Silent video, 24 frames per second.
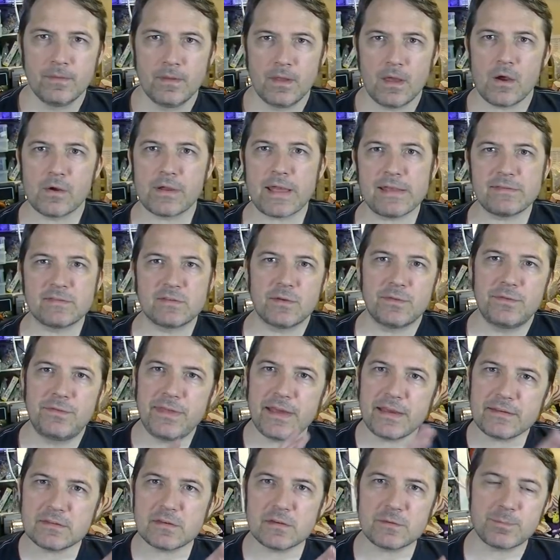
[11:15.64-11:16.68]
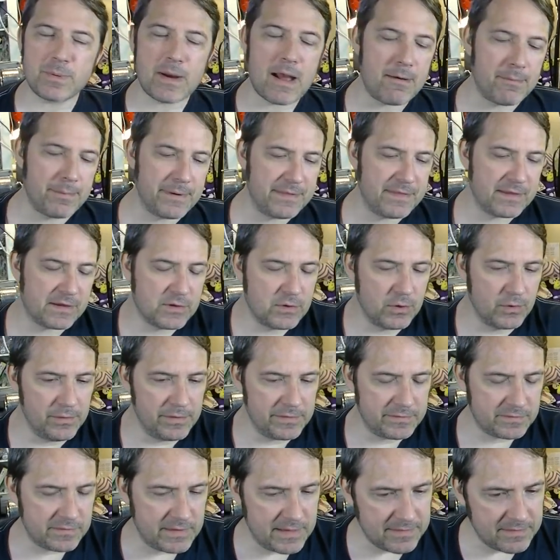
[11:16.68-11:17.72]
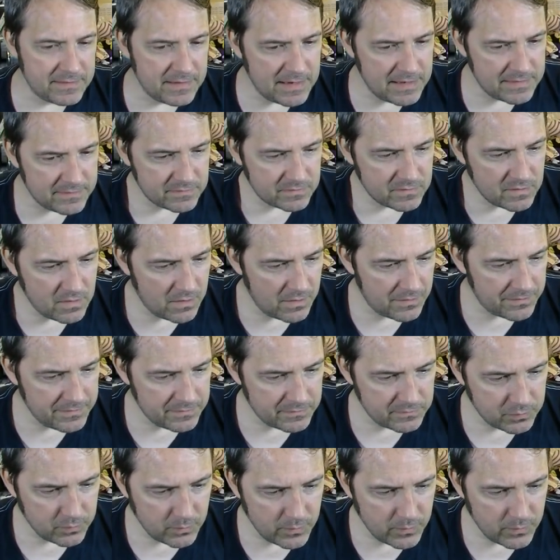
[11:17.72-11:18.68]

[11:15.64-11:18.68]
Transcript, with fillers: Okay, so this is probably the coolest thing that I saw this